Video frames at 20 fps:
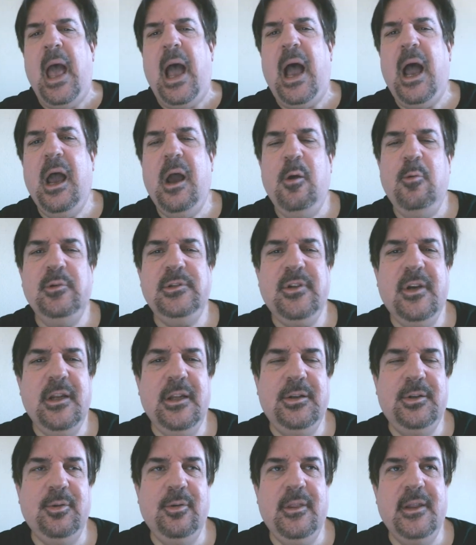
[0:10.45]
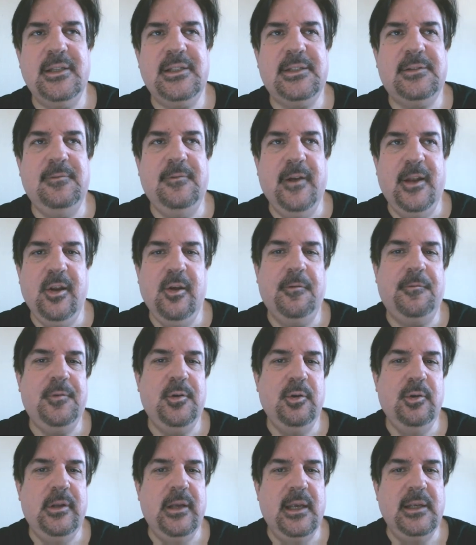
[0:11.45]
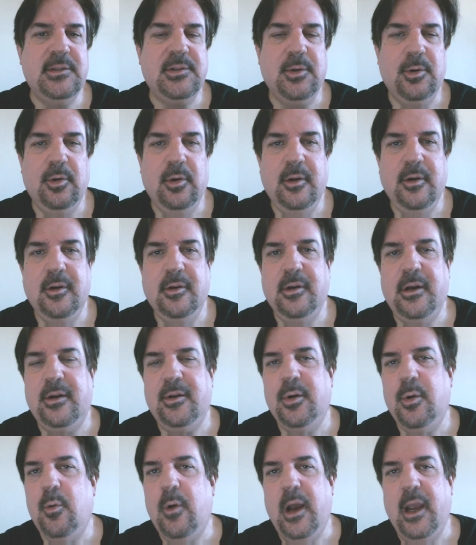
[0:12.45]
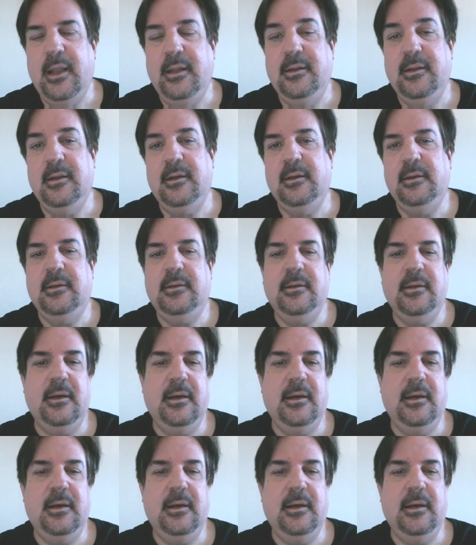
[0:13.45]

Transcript: I was going to do this video a few days earlier. I don't know why I didn't.